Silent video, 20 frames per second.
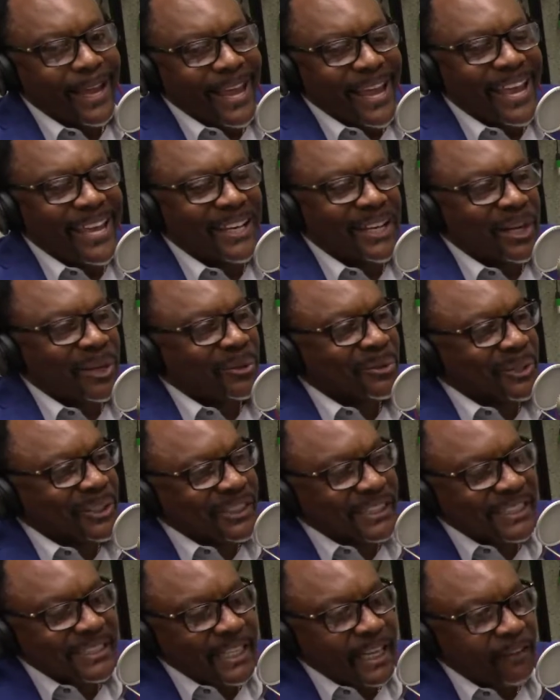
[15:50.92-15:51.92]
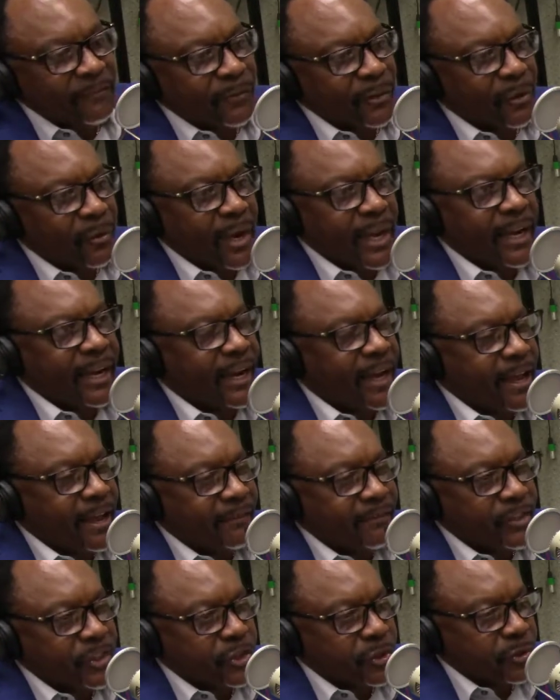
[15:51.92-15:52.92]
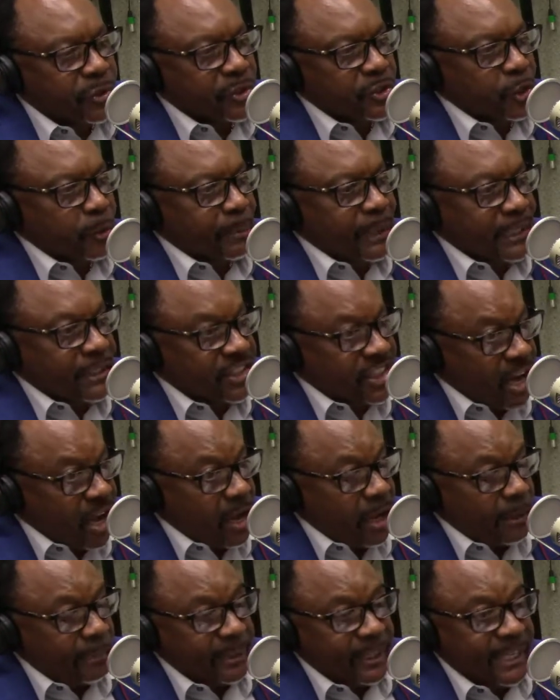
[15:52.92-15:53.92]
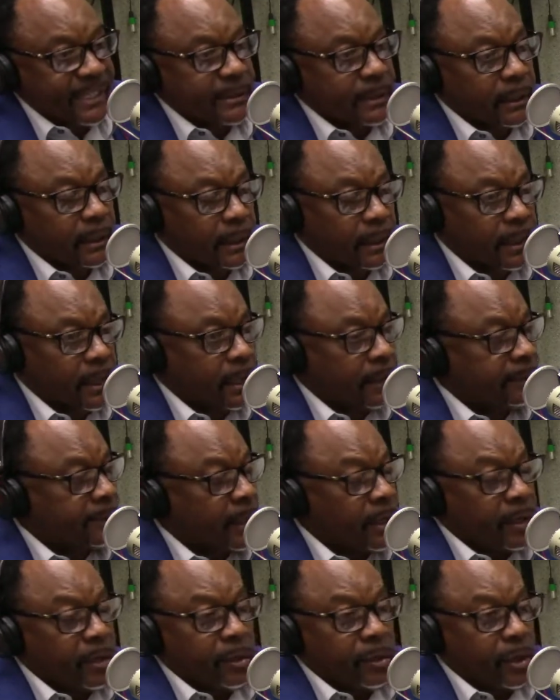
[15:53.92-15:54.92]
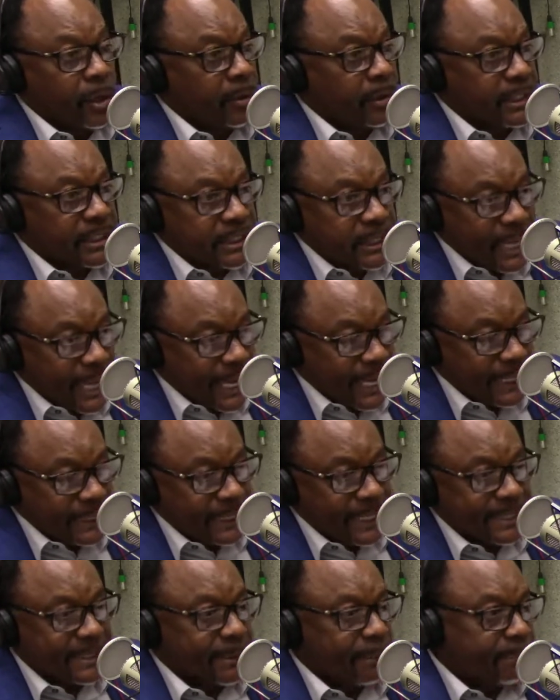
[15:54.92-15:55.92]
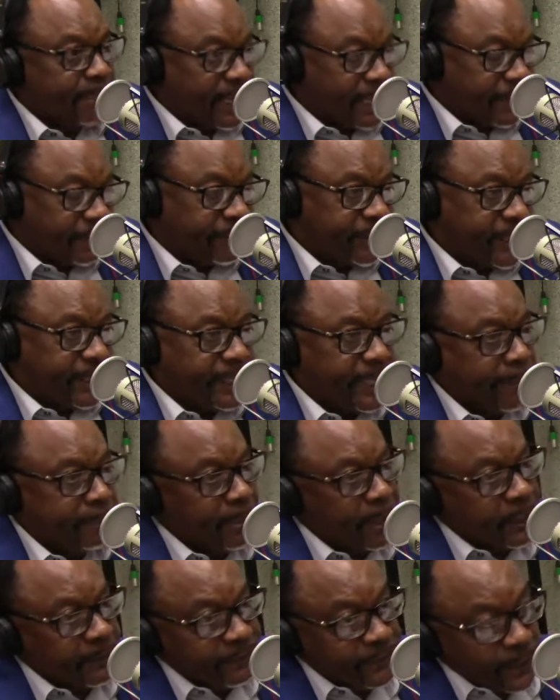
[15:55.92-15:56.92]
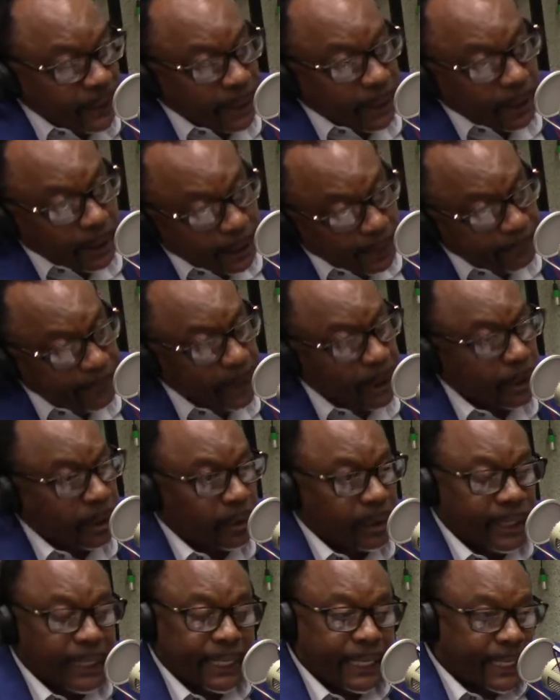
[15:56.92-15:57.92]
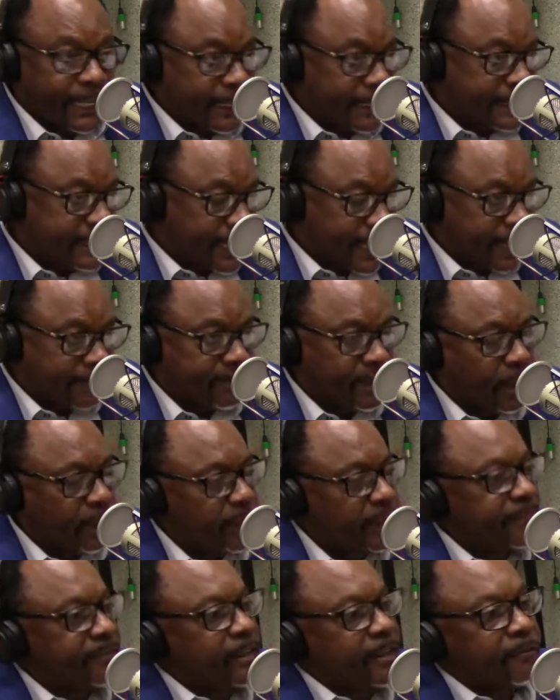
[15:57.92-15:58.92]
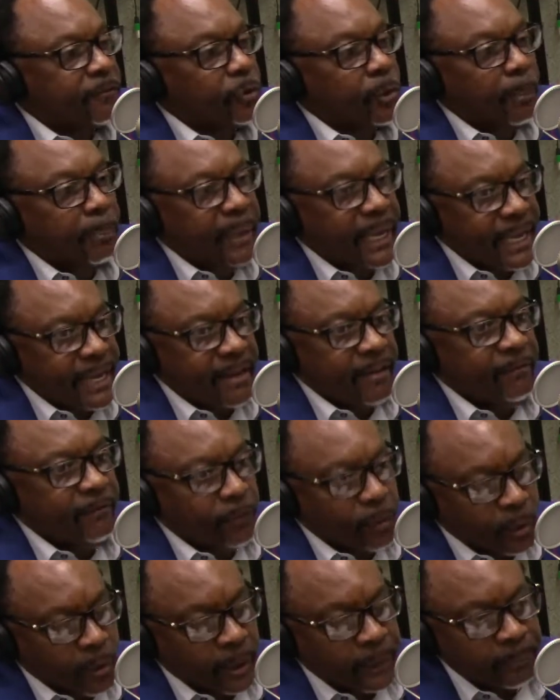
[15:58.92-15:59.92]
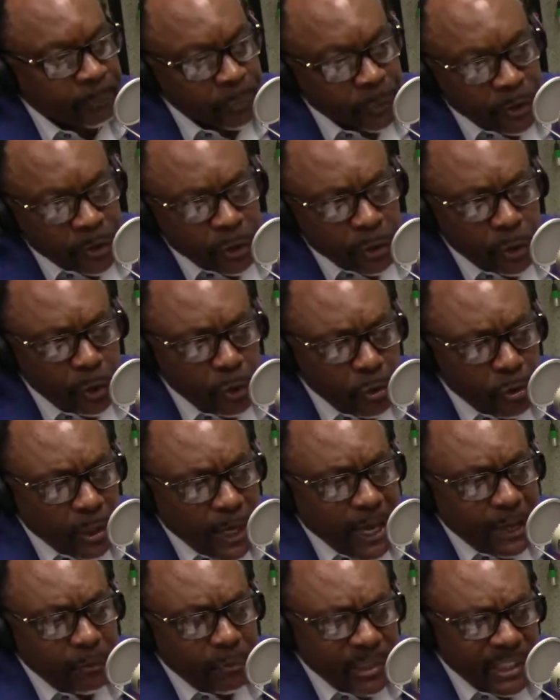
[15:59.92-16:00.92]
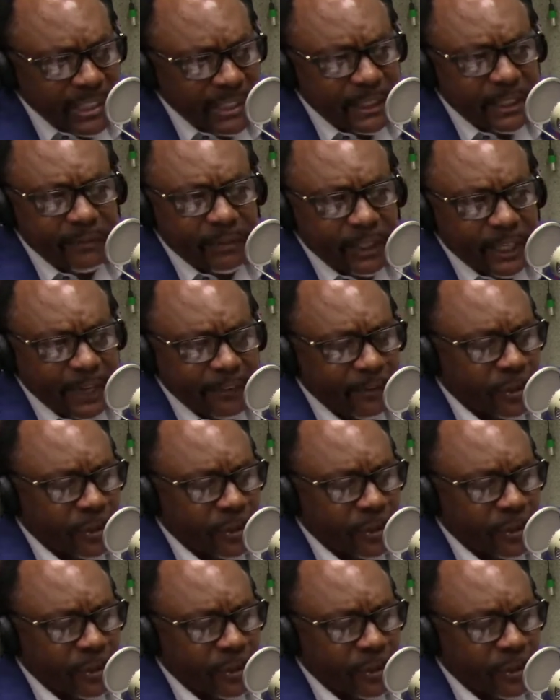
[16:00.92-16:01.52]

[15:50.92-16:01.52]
And don't just take for granted I have insurance on my job and that's good enough. No, it's not. That's a benefit. That benefit can come and go at any time. Now, even if you're paying for it, you do not receive a life